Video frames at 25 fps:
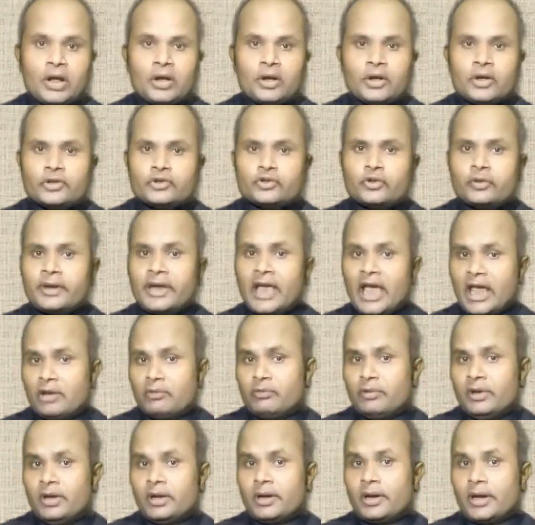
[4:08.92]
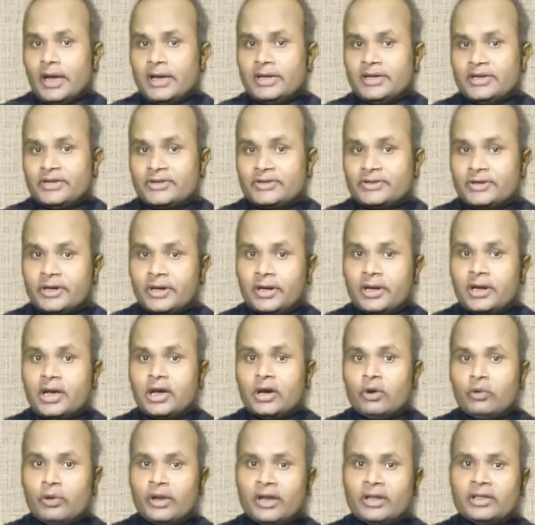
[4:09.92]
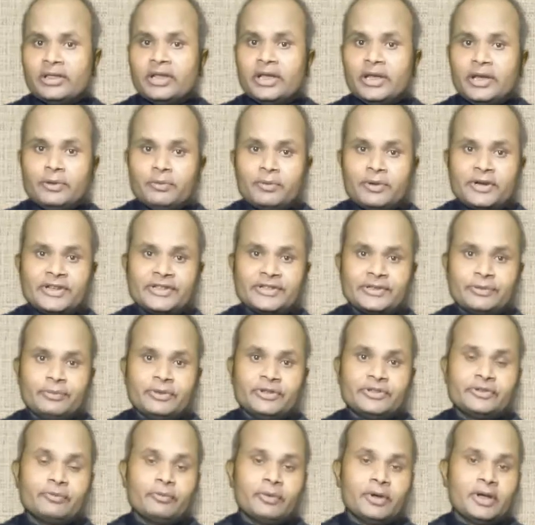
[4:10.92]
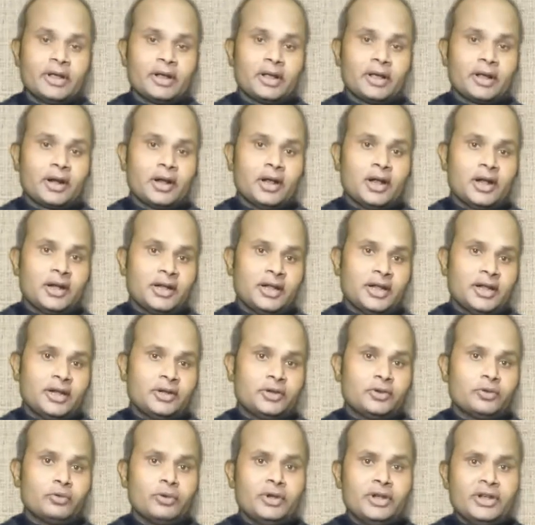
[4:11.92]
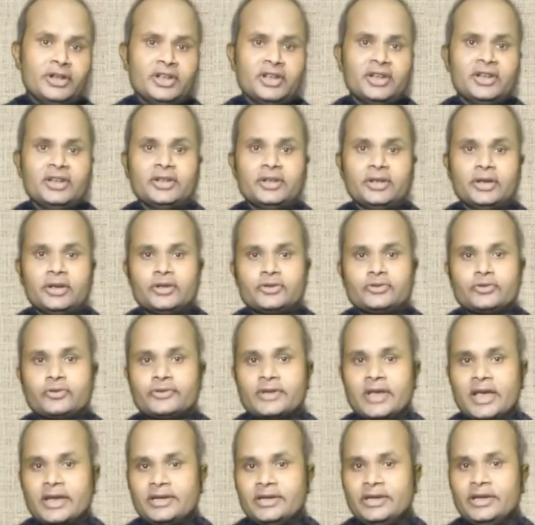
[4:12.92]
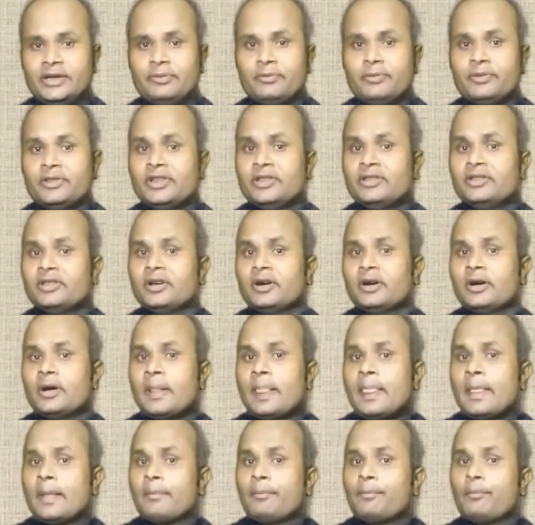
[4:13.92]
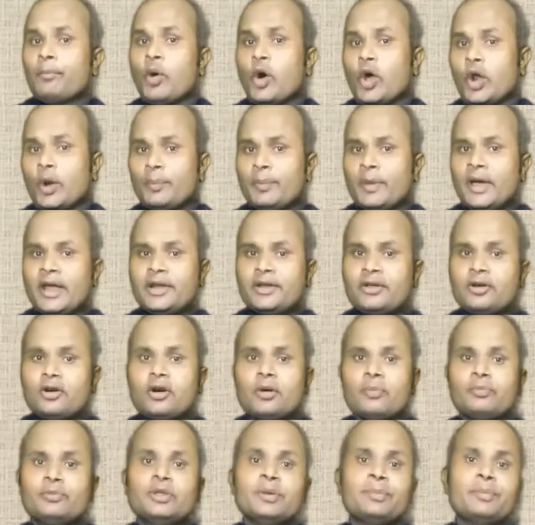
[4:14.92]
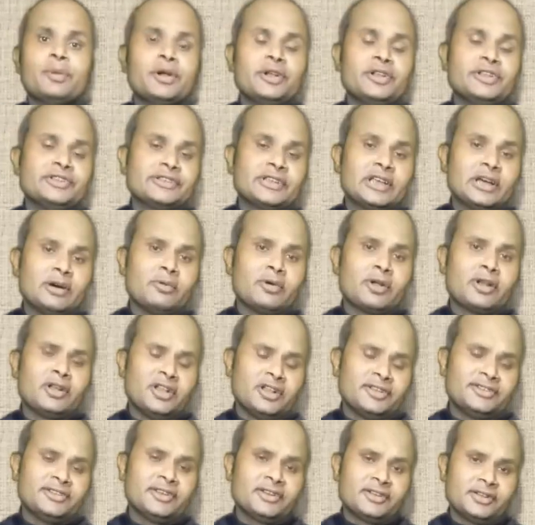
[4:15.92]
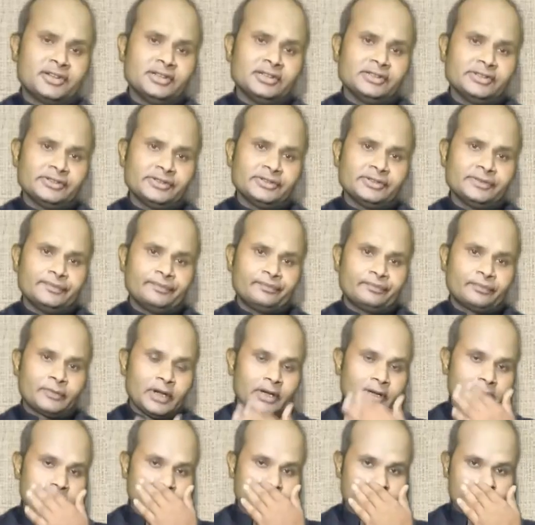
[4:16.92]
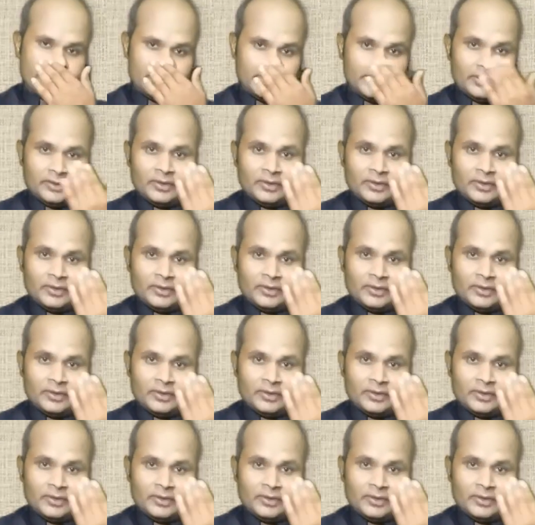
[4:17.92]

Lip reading: So can we write history covering the events which were related to Indian society within the format of the British Governor Generals? Yes,